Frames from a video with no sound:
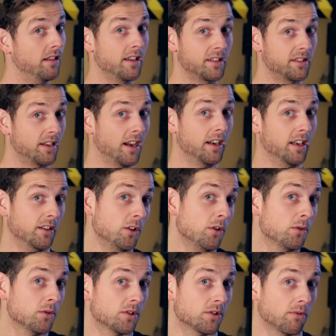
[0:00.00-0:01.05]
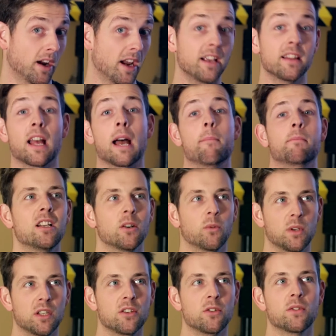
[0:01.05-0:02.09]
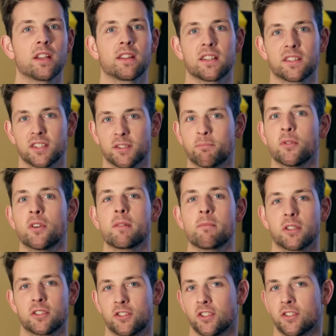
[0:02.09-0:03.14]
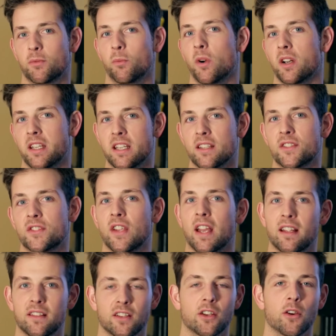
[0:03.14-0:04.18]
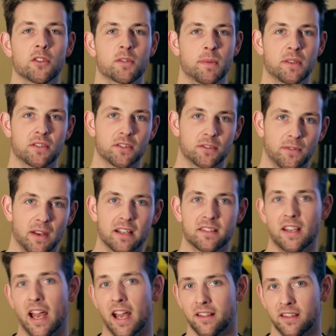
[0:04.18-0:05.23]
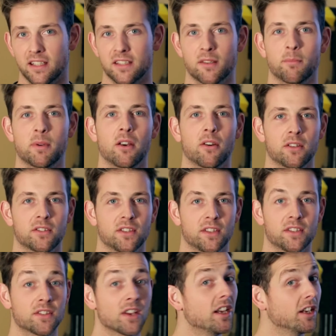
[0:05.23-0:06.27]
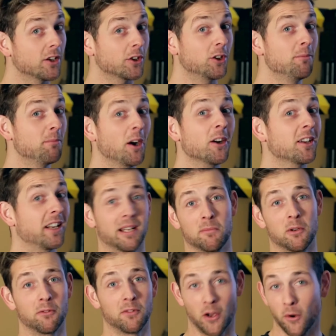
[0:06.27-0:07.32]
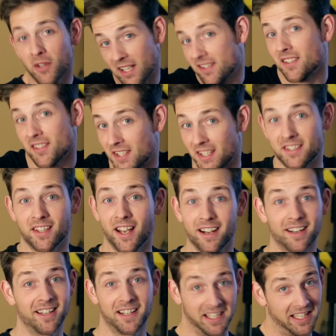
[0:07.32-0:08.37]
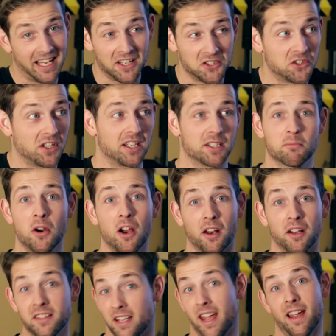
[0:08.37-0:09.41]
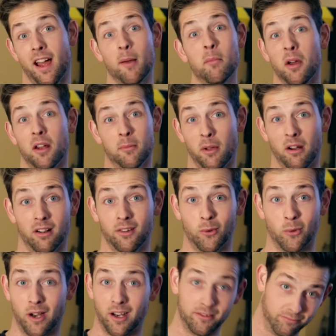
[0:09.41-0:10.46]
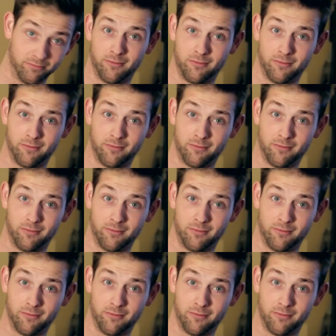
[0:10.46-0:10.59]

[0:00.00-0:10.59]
Exciting news, right? That we knew that this is pretty much just what he said to Ghostbusters fans at these appearances. Good marketing move, though. Gets us excited and engaged in his product. Hey, I bought a bottle of wine.